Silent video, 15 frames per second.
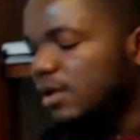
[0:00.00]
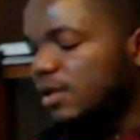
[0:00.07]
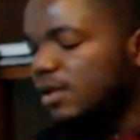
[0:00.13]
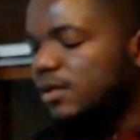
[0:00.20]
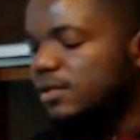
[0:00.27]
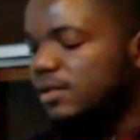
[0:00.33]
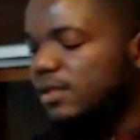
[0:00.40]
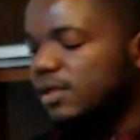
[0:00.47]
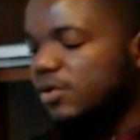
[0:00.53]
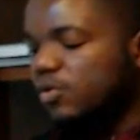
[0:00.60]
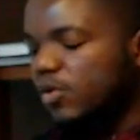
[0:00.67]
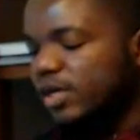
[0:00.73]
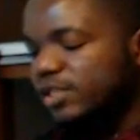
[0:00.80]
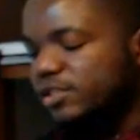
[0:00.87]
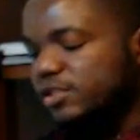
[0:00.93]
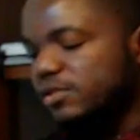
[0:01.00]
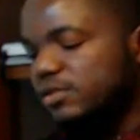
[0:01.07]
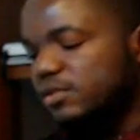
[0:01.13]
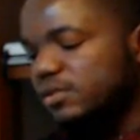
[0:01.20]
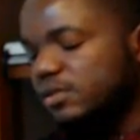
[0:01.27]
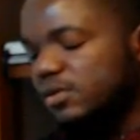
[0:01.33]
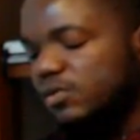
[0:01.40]
The
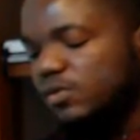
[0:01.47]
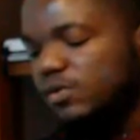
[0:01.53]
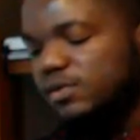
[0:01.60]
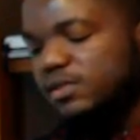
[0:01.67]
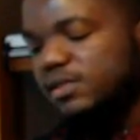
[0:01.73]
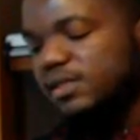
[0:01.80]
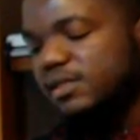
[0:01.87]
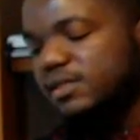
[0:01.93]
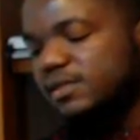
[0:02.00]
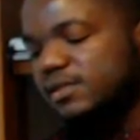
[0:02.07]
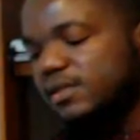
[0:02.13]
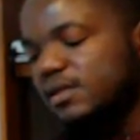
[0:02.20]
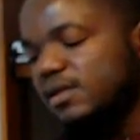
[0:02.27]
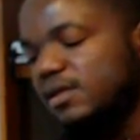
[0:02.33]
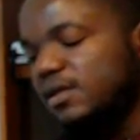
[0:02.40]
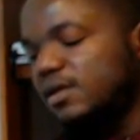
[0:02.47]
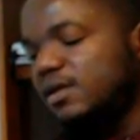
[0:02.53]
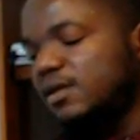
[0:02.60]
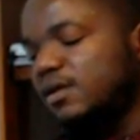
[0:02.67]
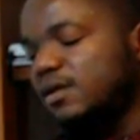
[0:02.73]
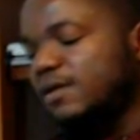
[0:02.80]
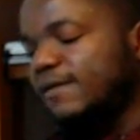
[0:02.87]
question was this:
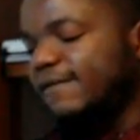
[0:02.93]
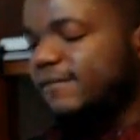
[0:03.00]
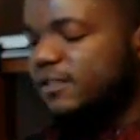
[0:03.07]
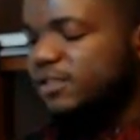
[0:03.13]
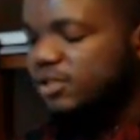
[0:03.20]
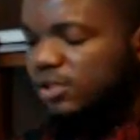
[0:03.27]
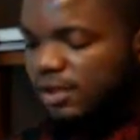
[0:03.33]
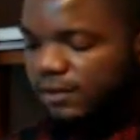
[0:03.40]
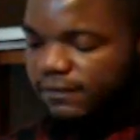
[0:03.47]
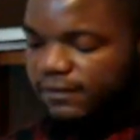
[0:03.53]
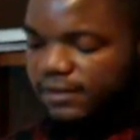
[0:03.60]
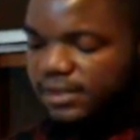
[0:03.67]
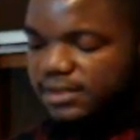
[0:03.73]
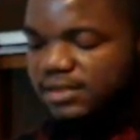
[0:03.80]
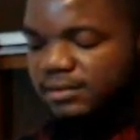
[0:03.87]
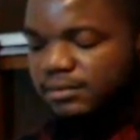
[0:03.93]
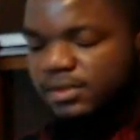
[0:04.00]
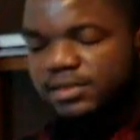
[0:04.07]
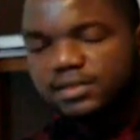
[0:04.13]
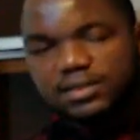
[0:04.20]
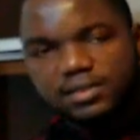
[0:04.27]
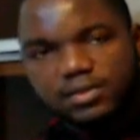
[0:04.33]
solve this
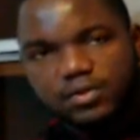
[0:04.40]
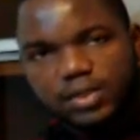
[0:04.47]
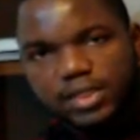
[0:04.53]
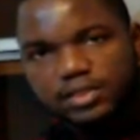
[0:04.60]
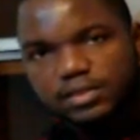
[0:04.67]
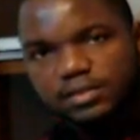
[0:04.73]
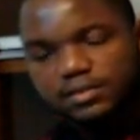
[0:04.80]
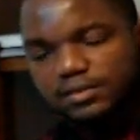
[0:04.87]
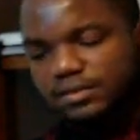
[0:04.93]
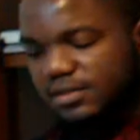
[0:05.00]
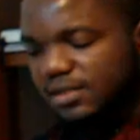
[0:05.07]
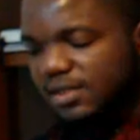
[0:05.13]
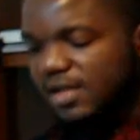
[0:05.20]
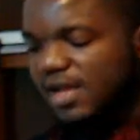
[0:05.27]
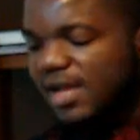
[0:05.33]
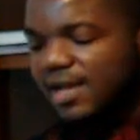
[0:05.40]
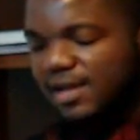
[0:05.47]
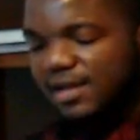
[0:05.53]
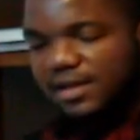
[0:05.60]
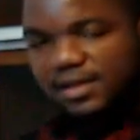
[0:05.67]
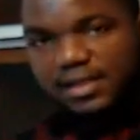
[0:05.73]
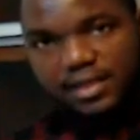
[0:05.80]
simultaneous equation,
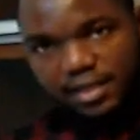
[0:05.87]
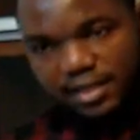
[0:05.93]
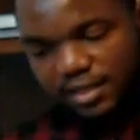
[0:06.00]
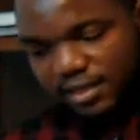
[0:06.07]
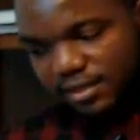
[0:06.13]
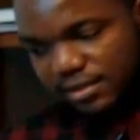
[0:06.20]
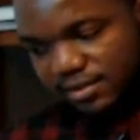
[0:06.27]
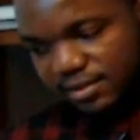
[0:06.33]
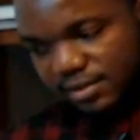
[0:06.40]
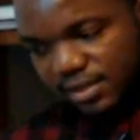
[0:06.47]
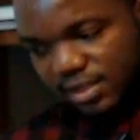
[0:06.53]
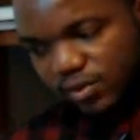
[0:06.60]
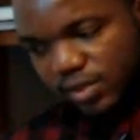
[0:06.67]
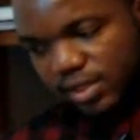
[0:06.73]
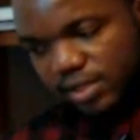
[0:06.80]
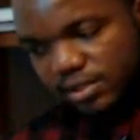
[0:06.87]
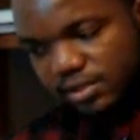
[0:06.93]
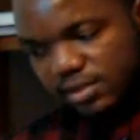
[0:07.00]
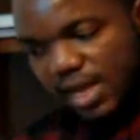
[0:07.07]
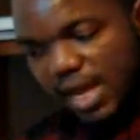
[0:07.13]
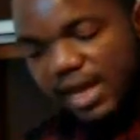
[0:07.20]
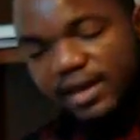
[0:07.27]
a linear
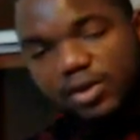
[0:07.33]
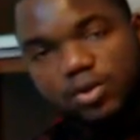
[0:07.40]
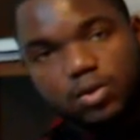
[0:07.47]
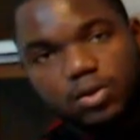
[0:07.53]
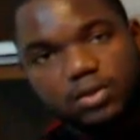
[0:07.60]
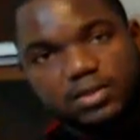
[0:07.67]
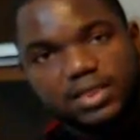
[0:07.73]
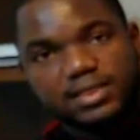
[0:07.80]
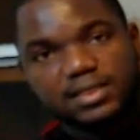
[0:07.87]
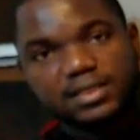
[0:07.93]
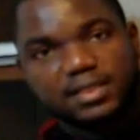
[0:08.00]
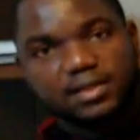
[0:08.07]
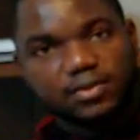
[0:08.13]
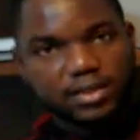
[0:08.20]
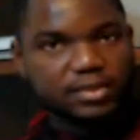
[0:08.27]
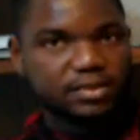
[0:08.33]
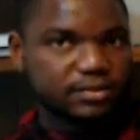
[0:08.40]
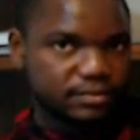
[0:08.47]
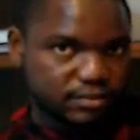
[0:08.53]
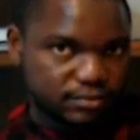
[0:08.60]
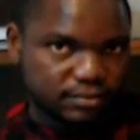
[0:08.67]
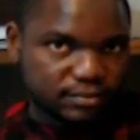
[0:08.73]
equation and a quadratic equation.
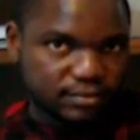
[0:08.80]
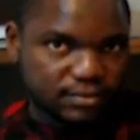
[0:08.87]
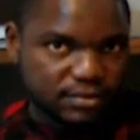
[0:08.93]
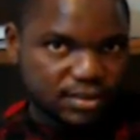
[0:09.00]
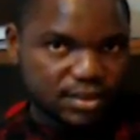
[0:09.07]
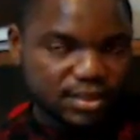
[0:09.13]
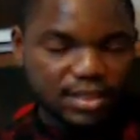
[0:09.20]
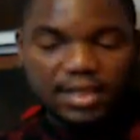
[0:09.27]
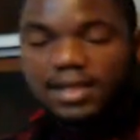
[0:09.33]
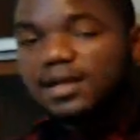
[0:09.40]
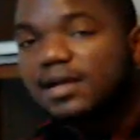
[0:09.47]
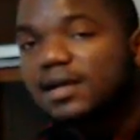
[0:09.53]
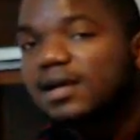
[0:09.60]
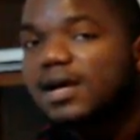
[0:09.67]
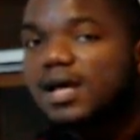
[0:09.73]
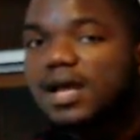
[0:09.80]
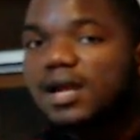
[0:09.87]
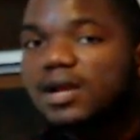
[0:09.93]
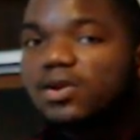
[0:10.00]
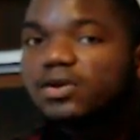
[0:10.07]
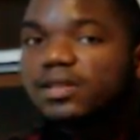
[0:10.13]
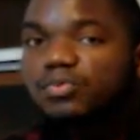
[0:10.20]

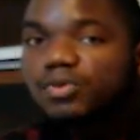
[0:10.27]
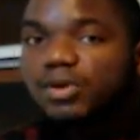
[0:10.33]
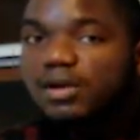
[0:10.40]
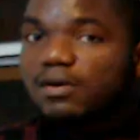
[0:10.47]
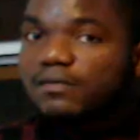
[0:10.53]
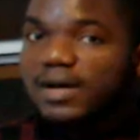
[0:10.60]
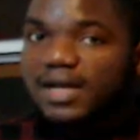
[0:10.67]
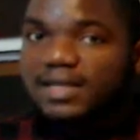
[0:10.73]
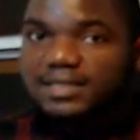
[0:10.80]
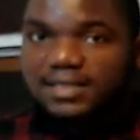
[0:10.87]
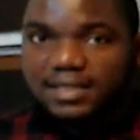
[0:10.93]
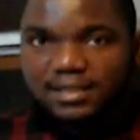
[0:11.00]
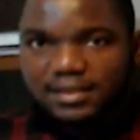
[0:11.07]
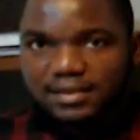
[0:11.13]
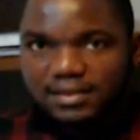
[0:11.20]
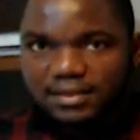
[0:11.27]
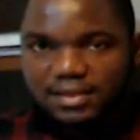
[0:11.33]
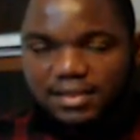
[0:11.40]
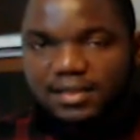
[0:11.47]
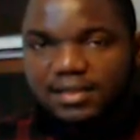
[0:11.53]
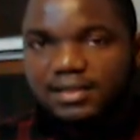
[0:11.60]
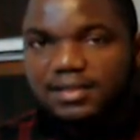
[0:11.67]
Another way of asking
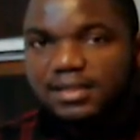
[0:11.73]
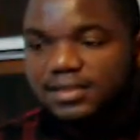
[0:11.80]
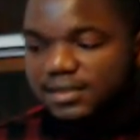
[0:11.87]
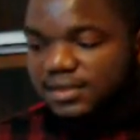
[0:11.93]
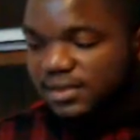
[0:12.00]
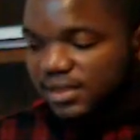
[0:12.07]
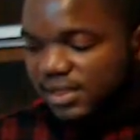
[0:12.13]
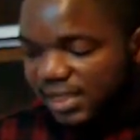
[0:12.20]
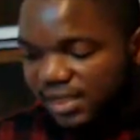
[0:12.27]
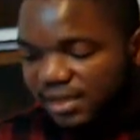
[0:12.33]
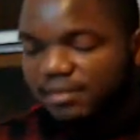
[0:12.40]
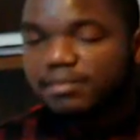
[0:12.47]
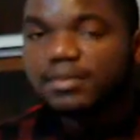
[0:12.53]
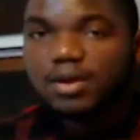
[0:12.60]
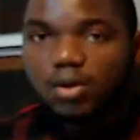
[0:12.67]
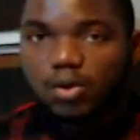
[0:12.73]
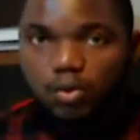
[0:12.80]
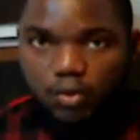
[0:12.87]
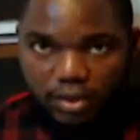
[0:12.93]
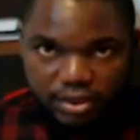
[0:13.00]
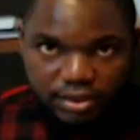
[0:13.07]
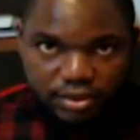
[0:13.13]
this same
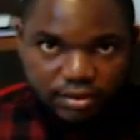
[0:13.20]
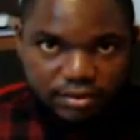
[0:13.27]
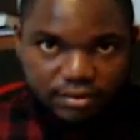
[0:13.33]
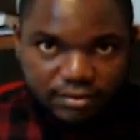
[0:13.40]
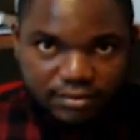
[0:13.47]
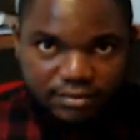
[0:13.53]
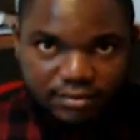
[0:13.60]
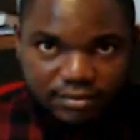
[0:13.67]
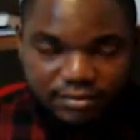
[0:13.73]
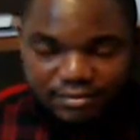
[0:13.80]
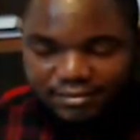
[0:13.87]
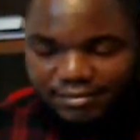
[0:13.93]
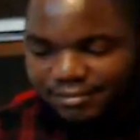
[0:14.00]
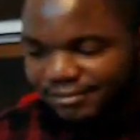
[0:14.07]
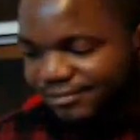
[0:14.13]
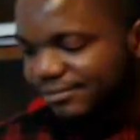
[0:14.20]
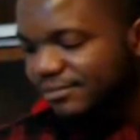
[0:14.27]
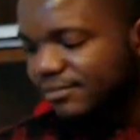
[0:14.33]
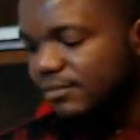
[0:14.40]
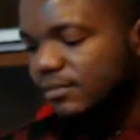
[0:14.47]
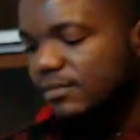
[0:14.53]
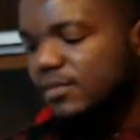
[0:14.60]
question
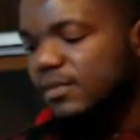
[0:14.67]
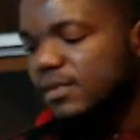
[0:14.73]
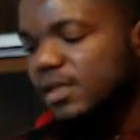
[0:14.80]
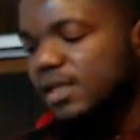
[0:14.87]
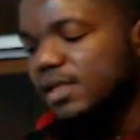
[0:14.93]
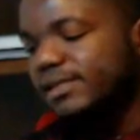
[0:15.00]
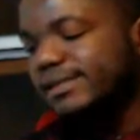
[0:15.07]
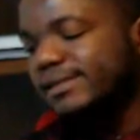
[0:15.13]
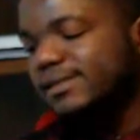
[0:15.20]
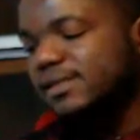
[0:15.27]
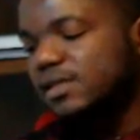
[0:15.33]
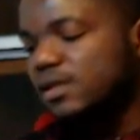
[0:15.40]
is